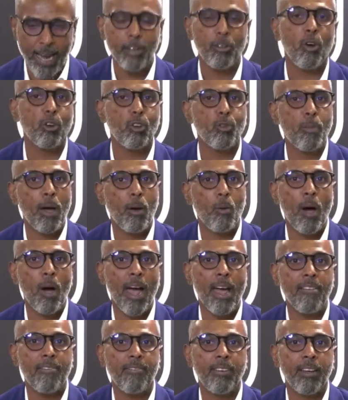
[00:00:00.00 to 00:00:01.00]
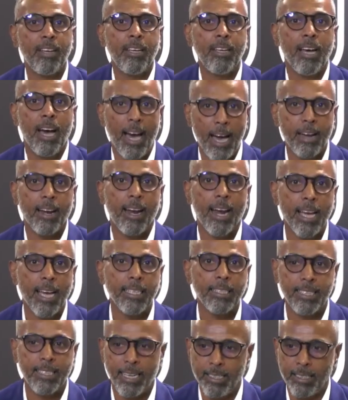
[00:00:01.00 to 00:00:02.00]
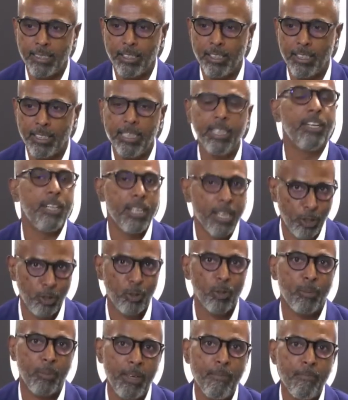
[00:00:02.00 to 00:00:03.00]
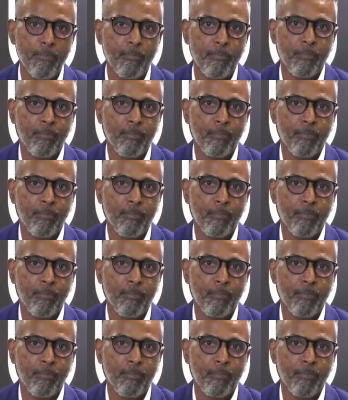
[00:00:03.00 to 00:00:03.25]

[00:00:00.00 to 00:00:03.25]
talked to my wife, I realized that she reassured me.